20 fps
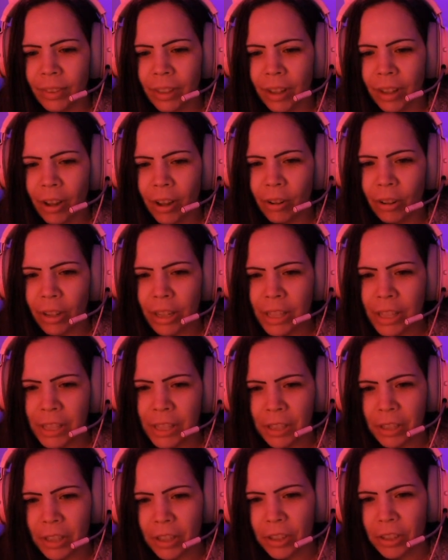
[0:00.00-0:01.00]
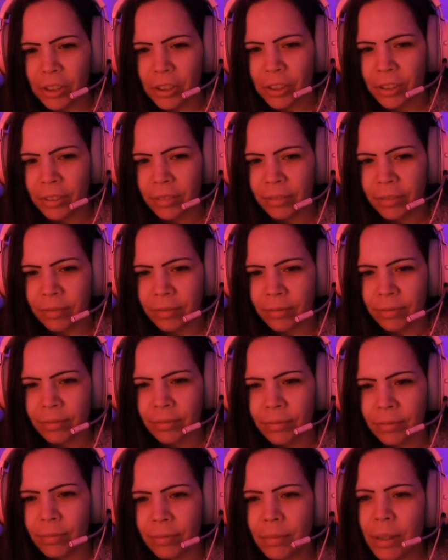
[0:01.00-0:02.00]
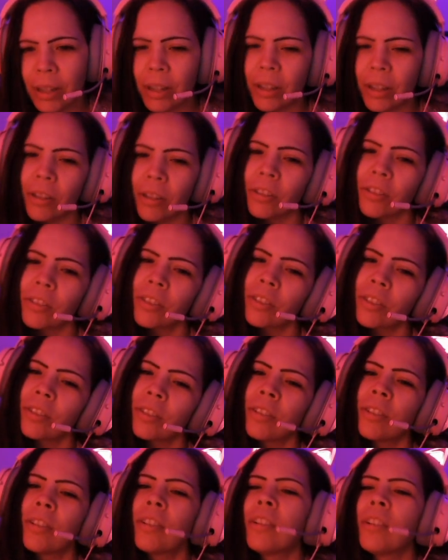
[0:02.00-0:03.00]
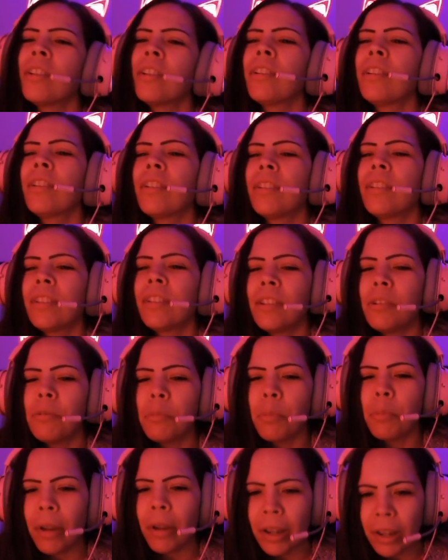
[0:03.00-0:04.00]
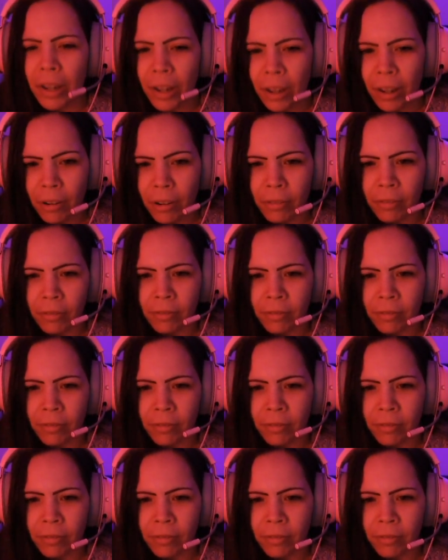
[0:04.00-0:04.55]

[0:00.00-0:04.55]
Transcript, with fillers: Oh, less than a year. About a year or two. You break it down.